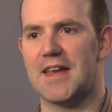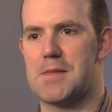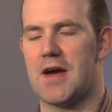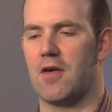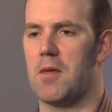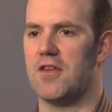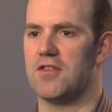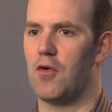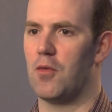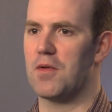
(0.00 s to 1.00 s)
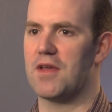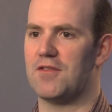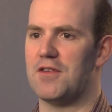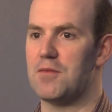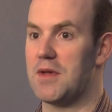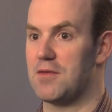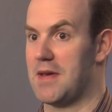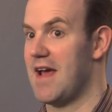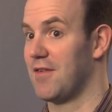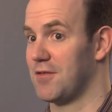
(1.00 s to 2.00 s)
in the back of our minds that all we would have to do would be to
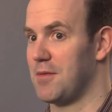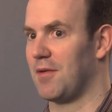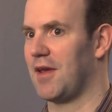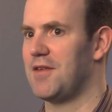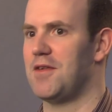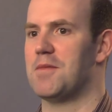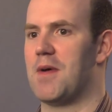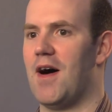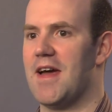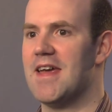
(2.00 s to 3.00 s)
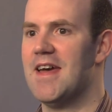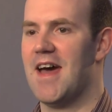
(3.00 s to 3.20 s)
announce we were going to do the Pi,